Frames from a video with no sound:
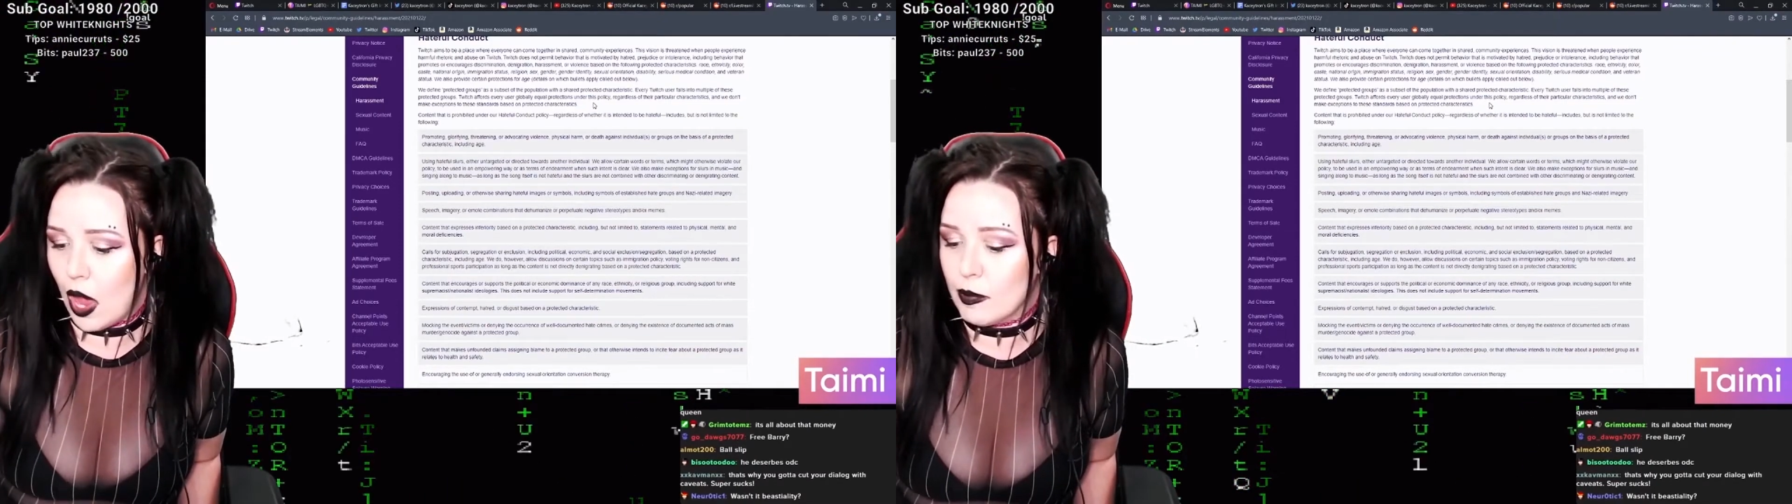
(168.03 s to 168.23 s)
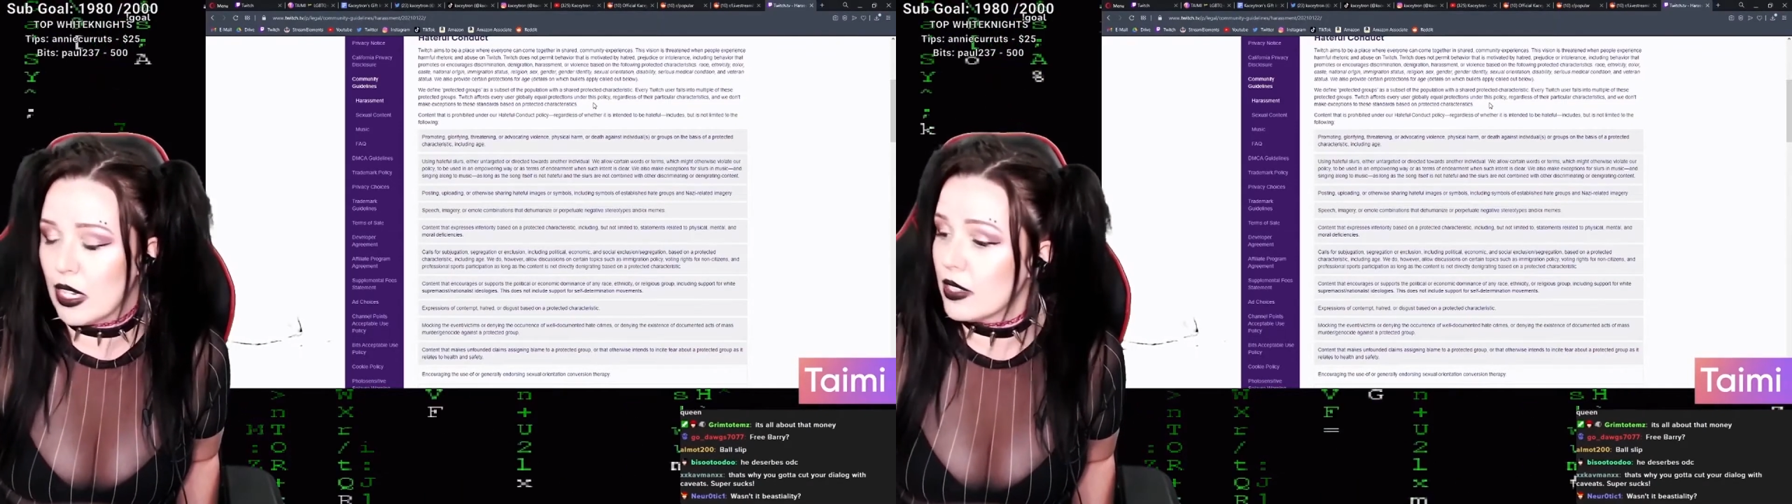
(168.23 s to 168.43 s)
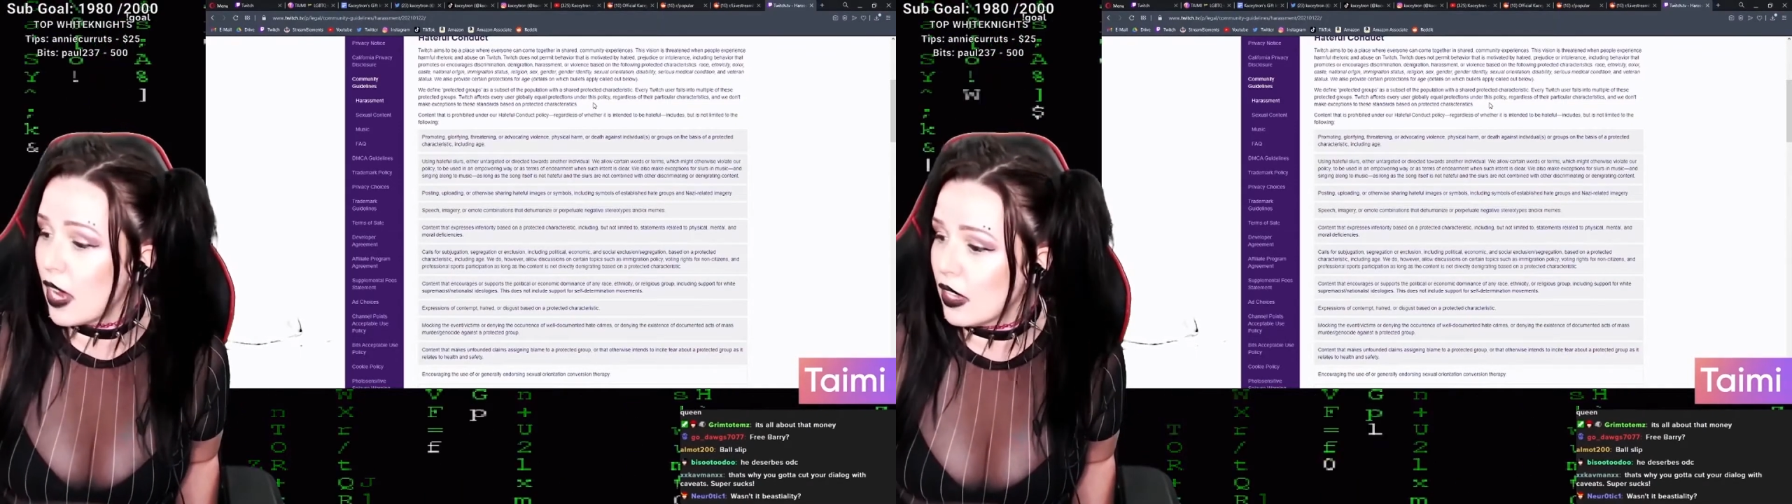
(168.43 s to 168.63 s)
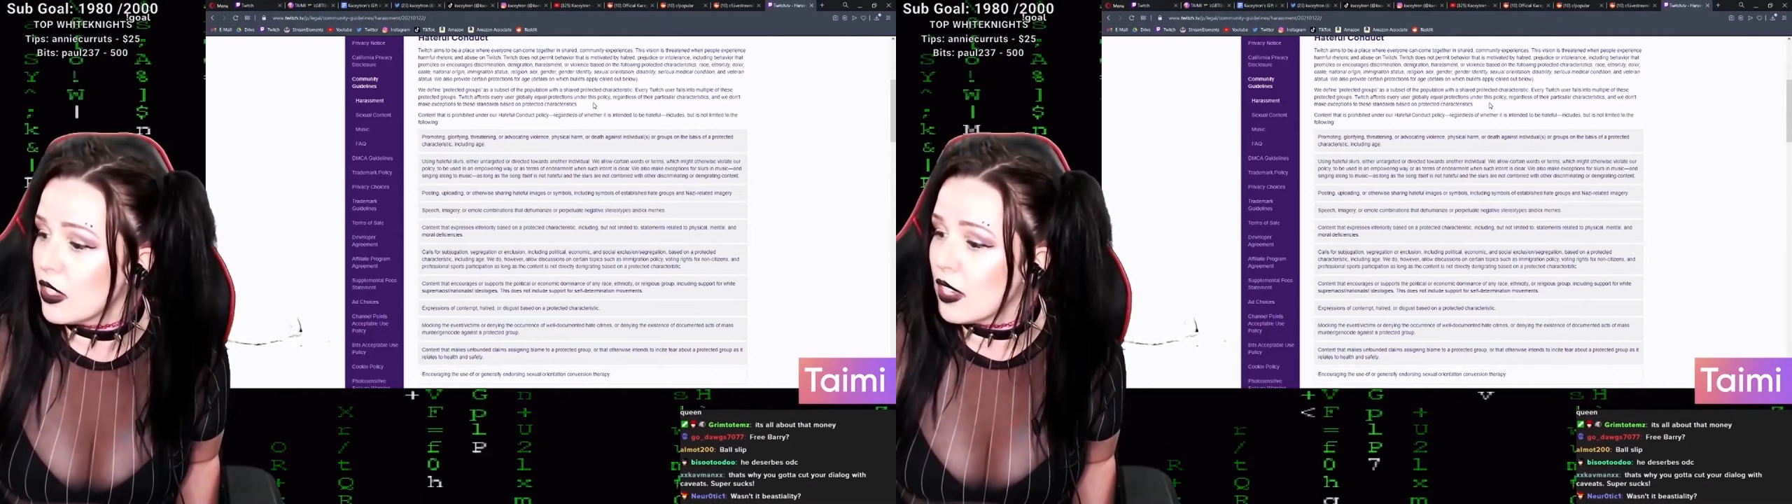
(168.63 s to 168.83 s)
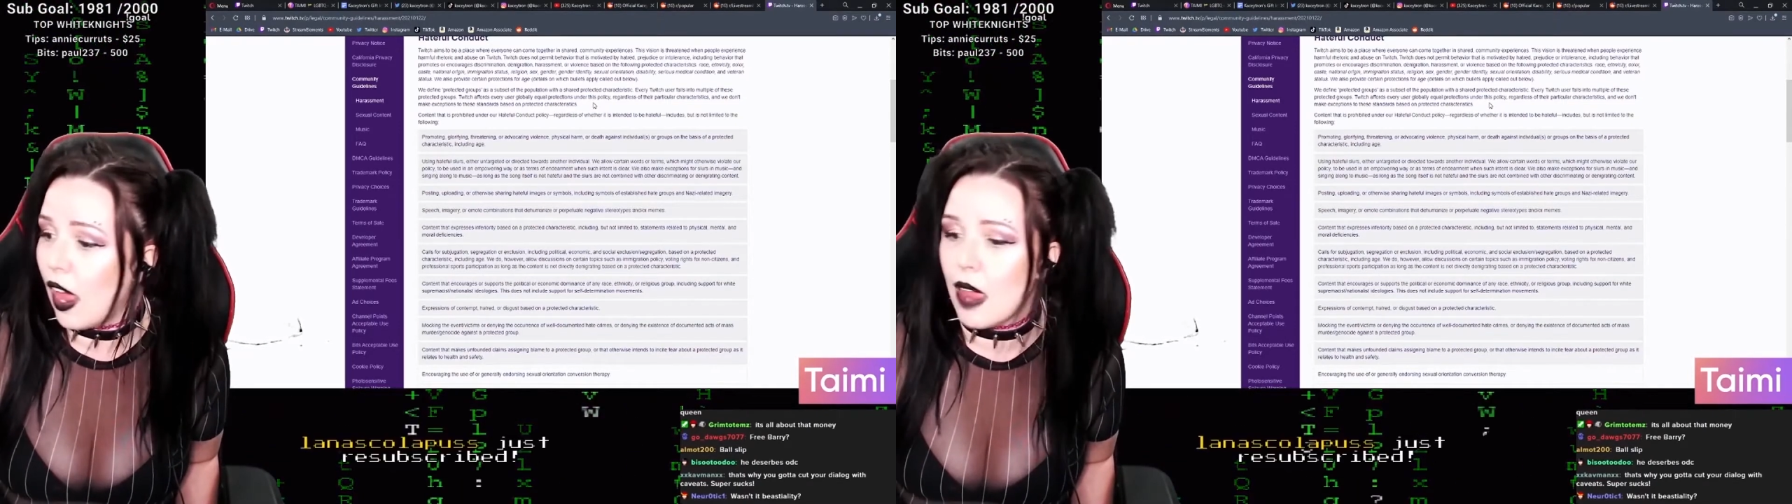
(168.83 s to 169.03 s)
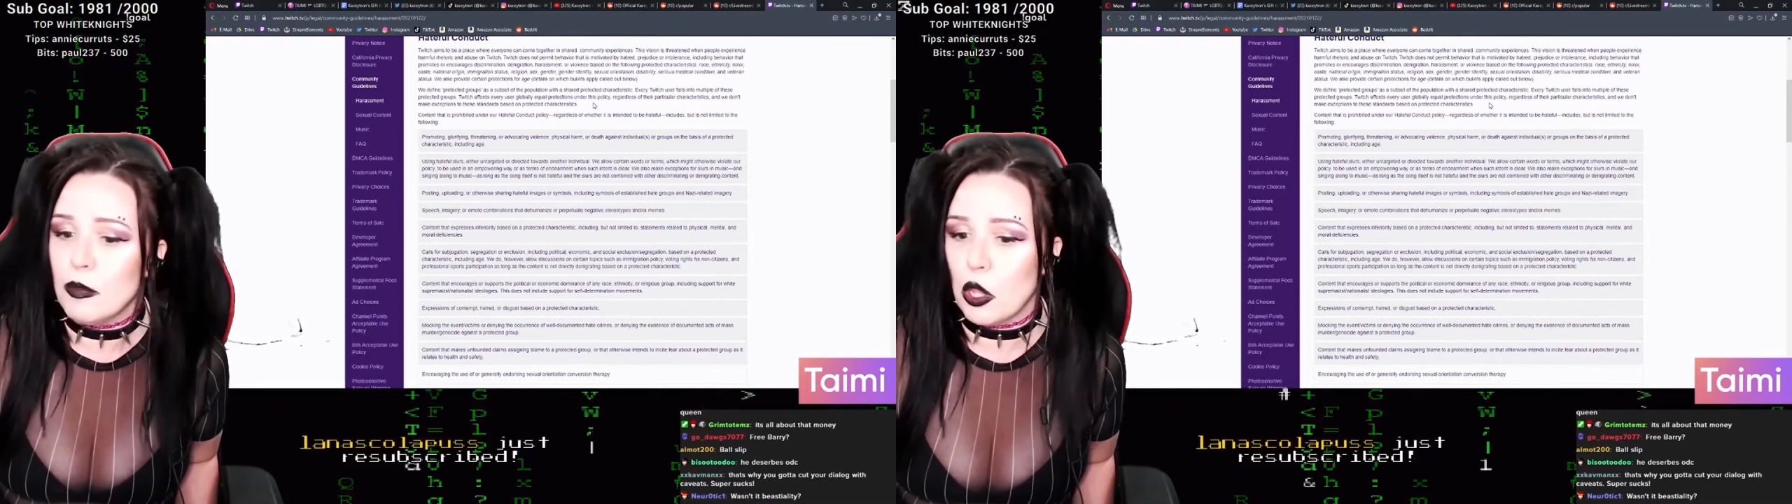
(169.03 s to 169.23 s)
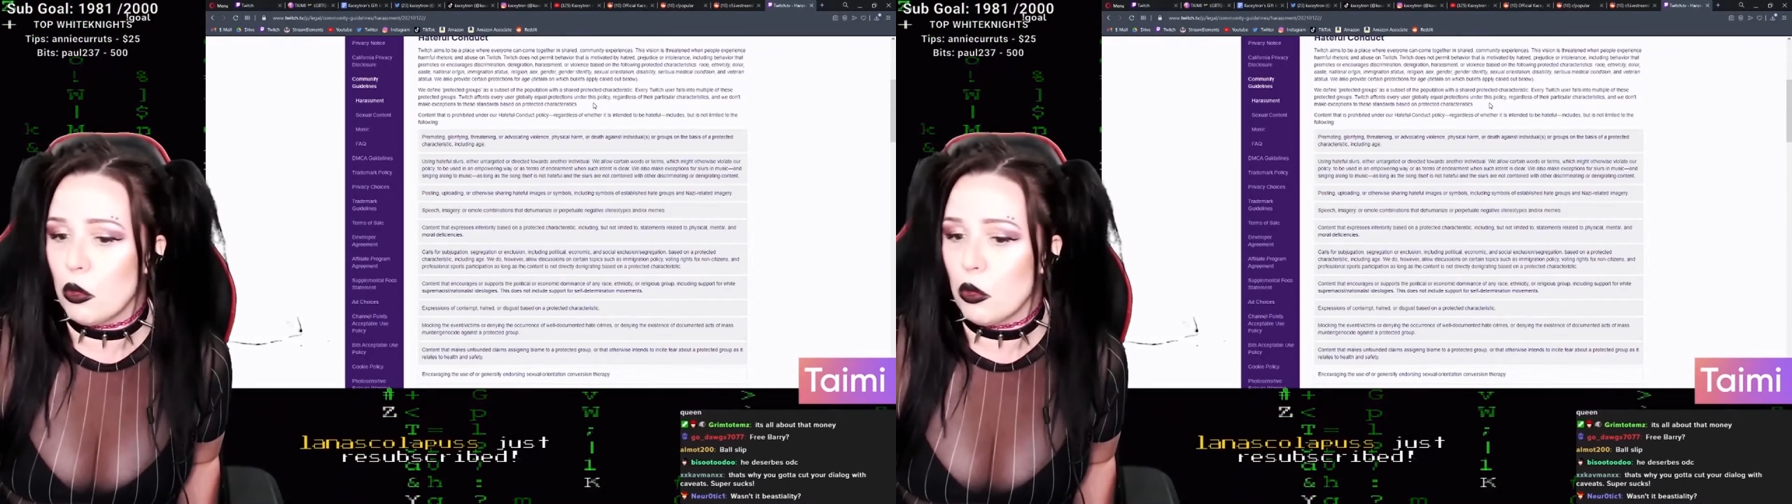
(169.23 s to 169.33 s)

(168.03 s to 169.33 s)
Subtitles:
I'm gonna take the time,